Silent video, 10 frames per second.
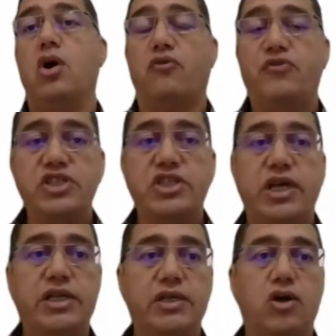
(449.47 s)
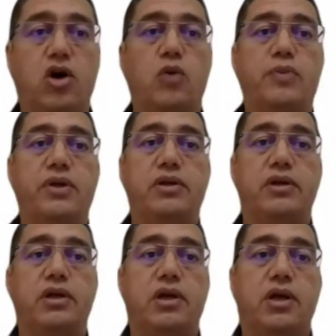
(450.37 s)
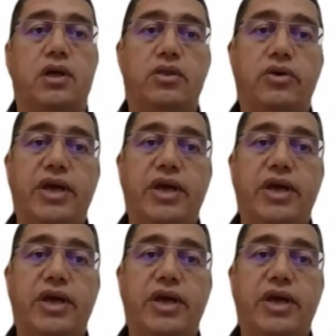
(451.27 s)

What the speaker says: officially open the